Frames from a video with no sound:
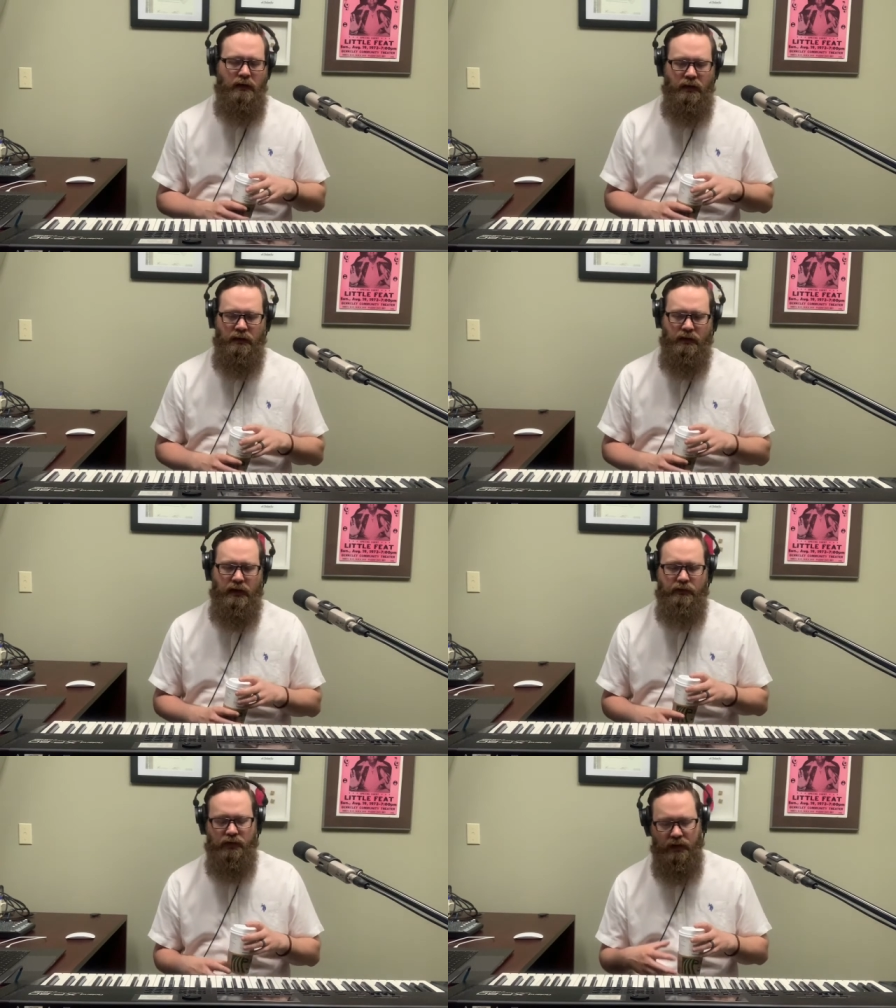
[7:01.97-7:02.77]
in the
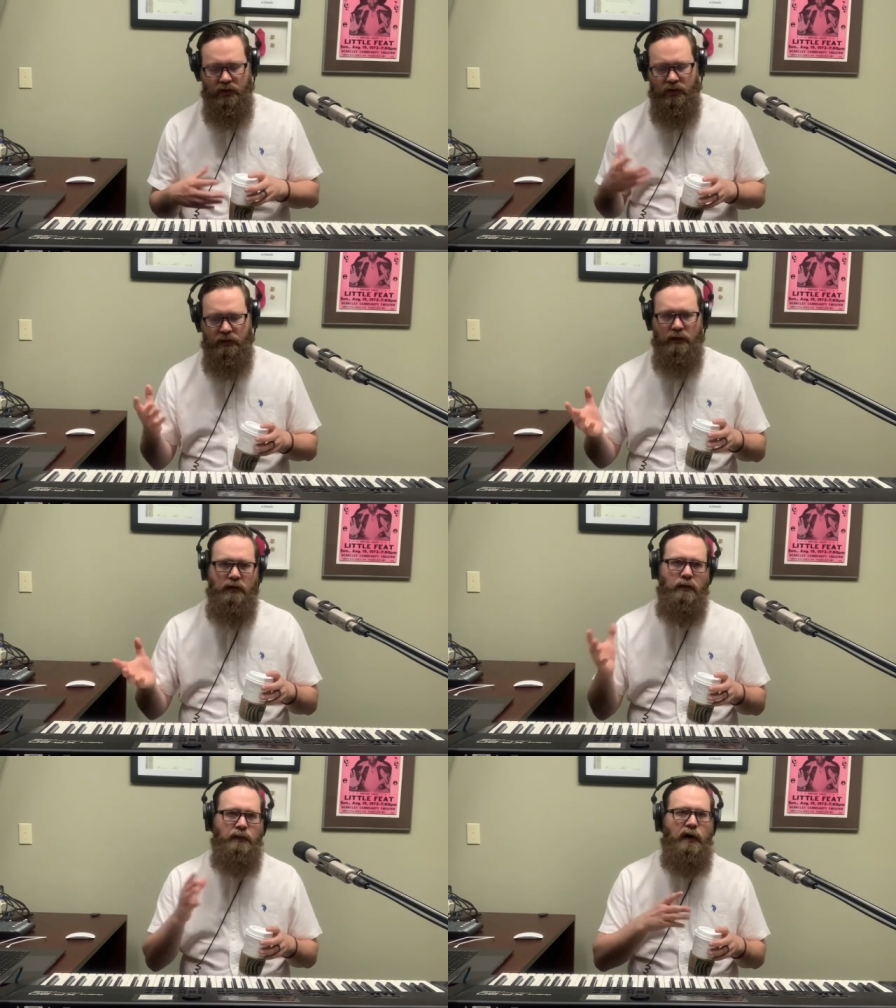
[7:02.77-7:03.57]

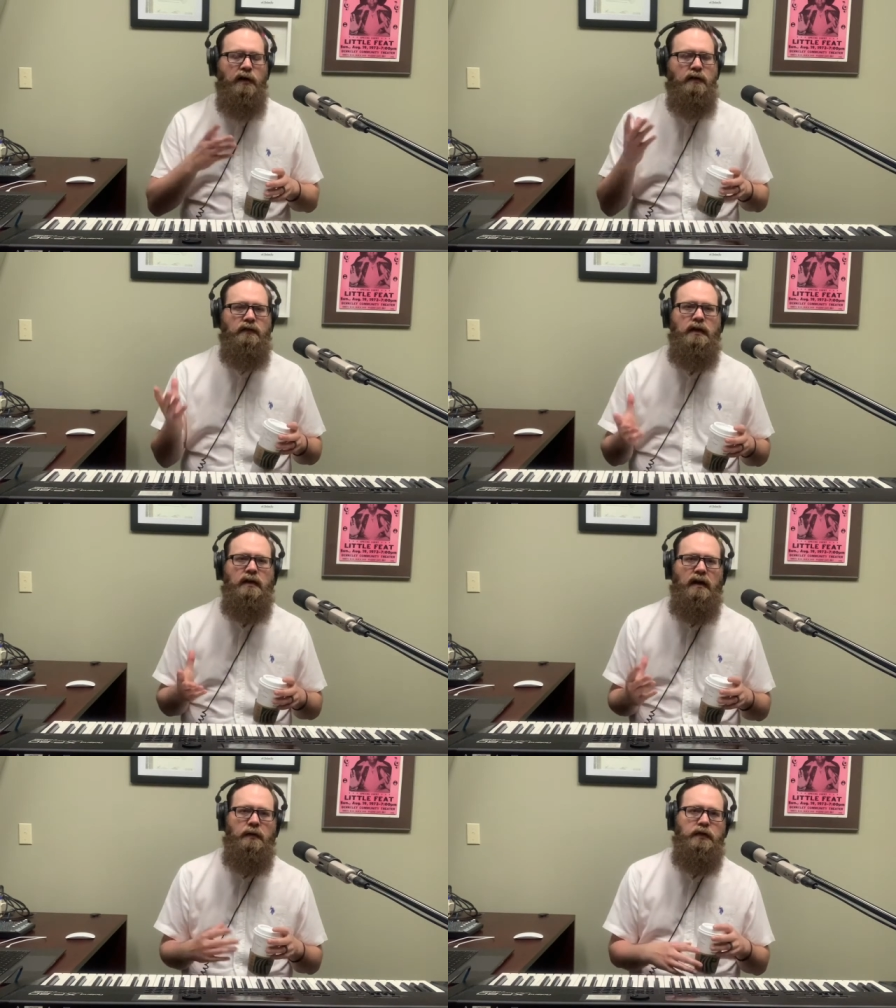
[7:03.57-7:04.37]
conversation, part of the
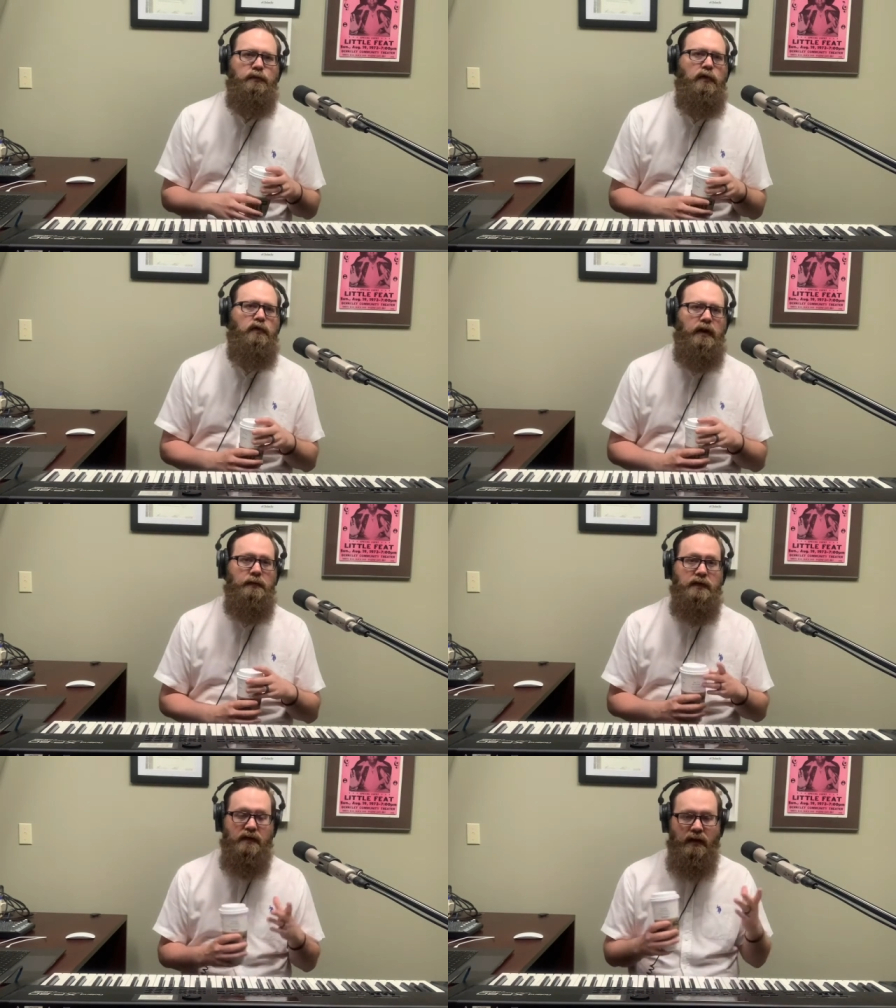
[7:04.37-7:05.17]
anonymous
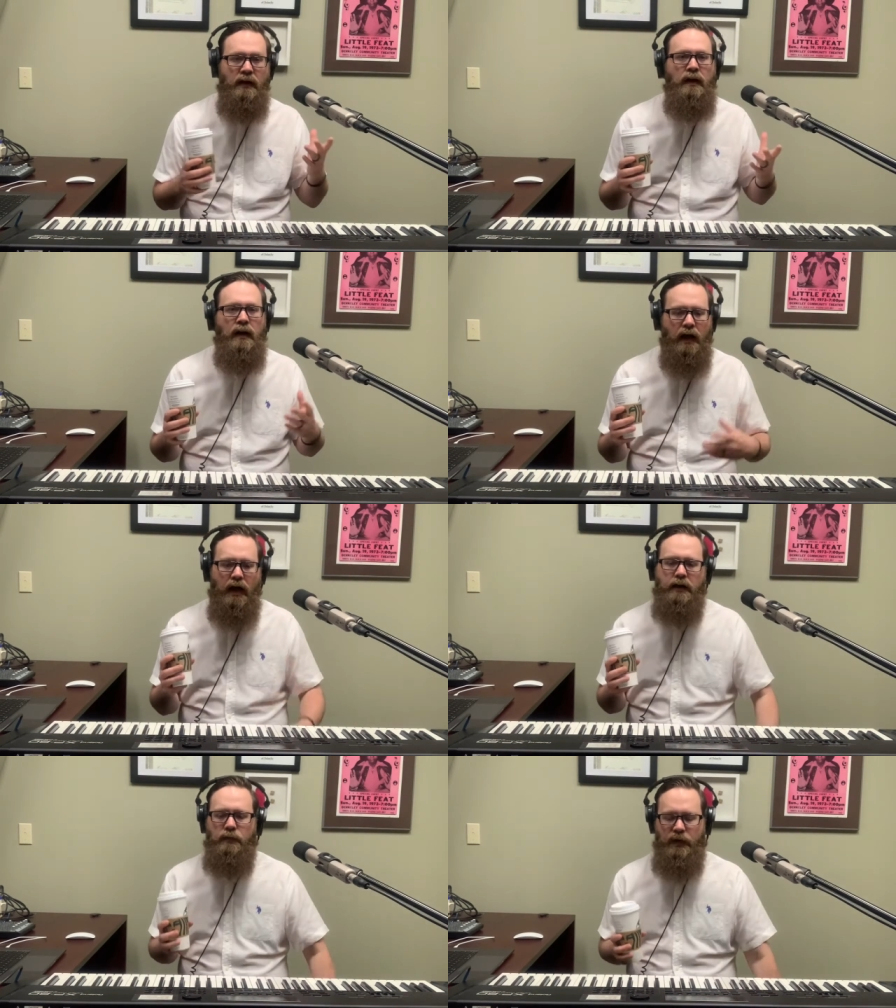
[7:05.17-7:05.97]
programs is a
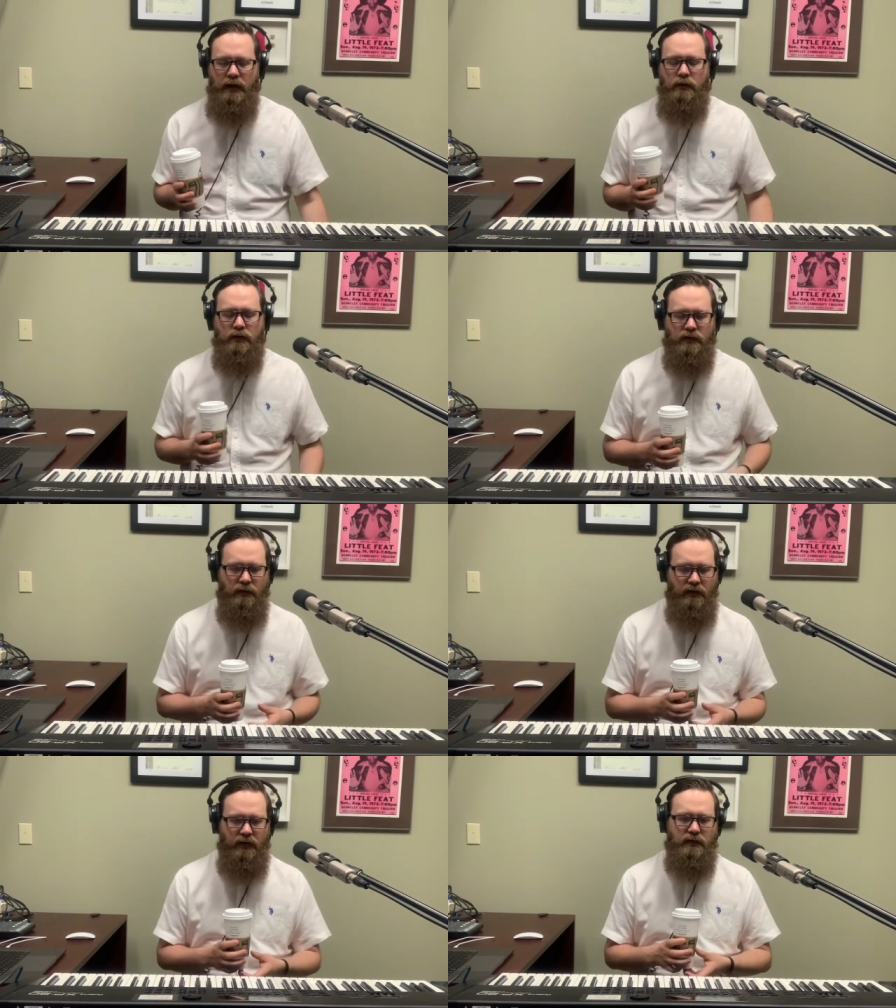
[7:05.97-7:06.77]
higher power sort
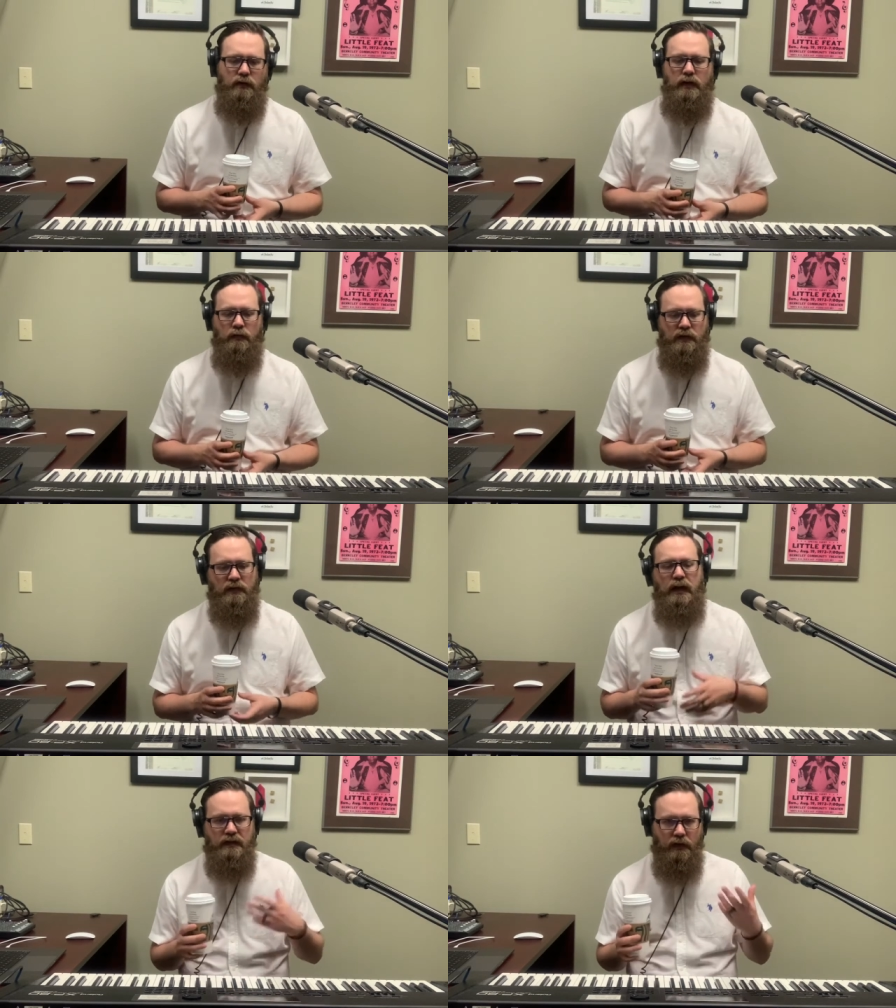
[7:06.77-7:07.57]
of thing. So he was
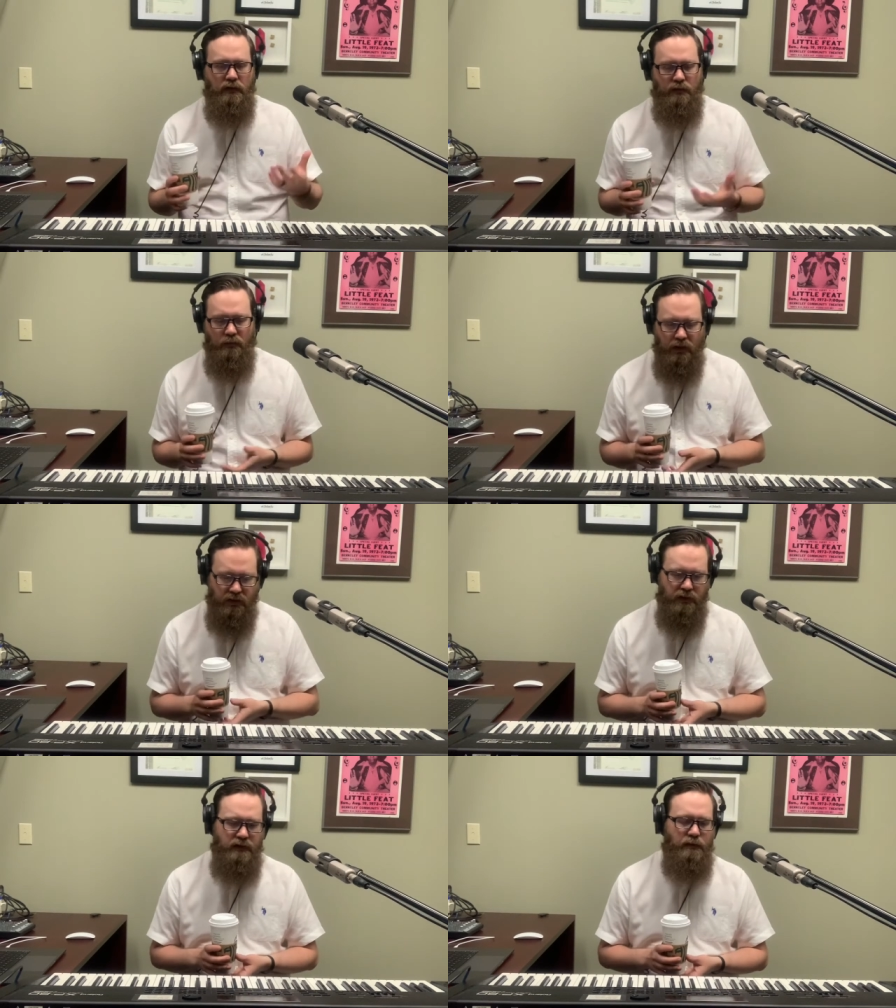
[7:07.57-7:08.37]
asking her some
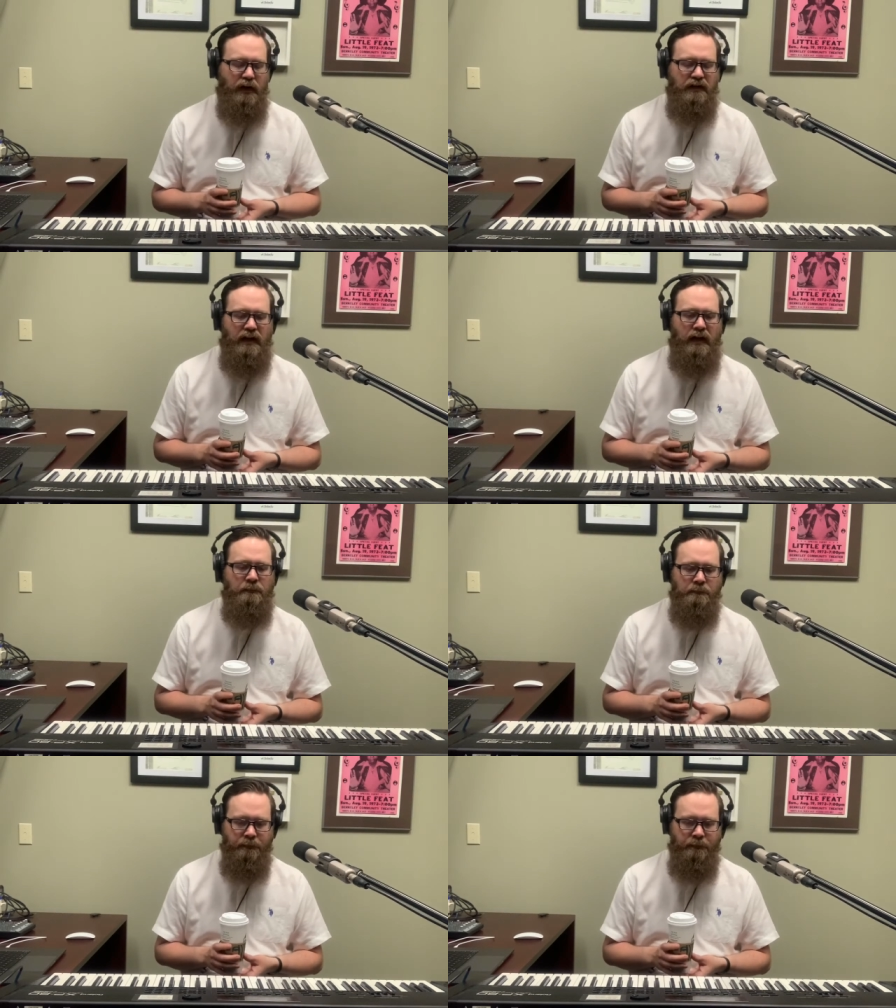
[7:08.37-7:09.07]
questions about that.